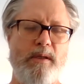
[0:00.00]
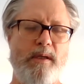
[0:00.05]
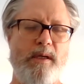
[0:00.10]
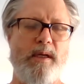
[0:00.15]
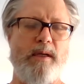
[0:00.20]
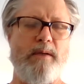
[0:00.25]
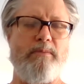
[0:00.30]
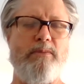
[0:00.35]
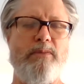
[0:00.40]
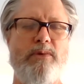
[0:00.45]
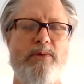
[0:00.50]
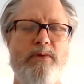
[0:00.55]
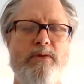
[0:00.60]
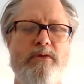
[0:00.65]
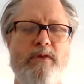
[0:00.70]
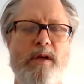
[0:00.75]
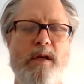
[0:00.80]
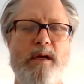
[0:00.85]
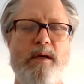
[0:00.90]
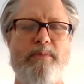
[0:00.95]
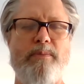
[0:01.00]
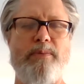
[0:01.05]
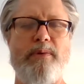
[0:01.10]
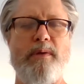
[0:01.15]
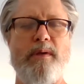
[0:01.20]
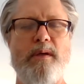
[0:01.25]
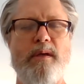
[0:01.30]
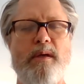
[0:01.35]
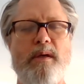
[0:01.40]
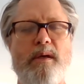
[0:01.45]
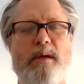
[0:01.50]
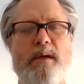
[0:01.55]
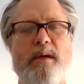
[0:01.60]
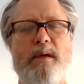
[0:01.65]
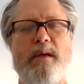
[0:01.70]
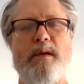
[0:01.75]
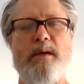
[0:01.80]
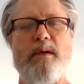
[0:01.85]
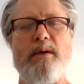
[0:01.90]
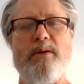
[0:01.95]
and move up,
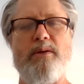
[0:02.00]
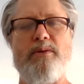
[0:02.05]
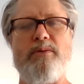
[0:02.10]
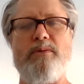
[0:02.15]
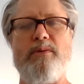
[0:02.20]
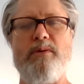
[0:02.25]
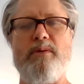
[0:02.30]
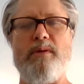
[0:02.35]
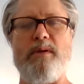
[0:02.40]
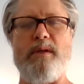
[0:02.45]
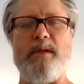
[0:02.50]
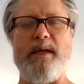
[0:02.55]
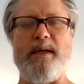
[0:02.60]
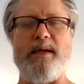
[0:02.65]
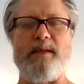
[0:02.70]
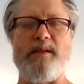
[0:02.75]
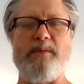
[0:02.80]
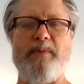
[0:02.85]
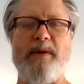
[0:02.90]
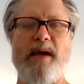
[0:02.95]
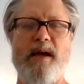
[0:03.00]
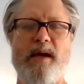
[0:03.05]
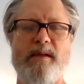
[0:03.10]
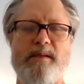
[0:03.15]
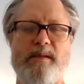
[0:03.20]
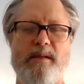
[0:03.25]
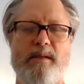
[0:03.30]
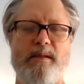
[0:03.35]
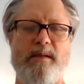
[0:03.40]
through the legs, past the